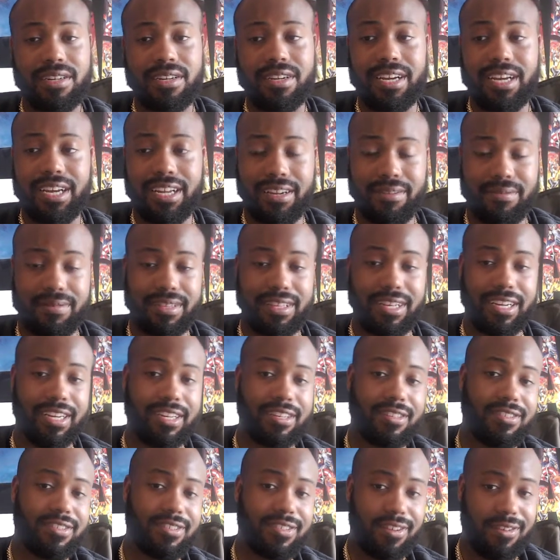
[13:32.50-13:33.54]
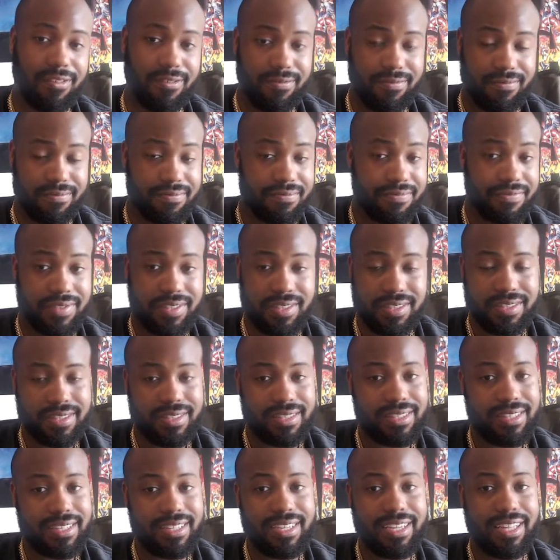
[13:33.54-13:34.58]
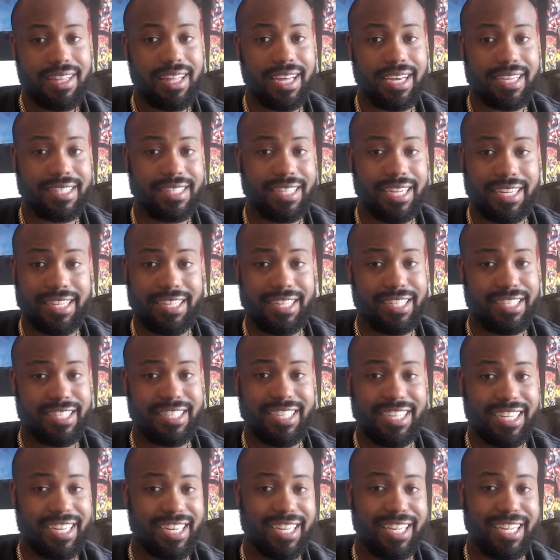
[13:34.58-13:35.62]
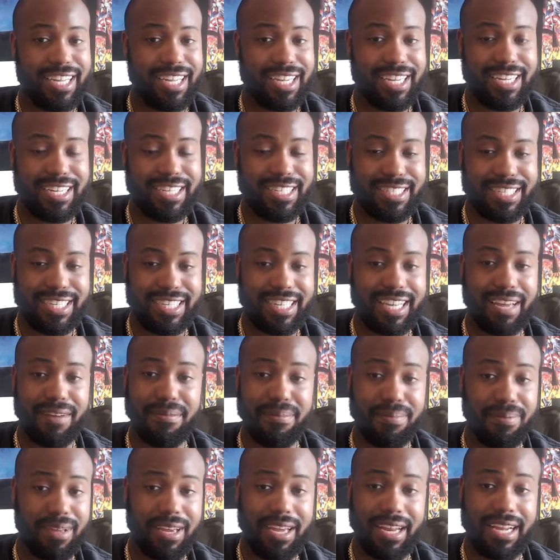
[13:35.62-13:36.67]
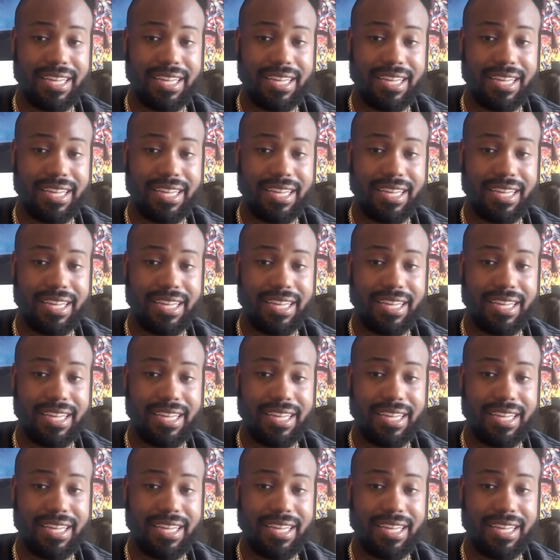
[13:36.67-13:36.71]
and everything. So, like I said, DC clearly doesn't have a plan.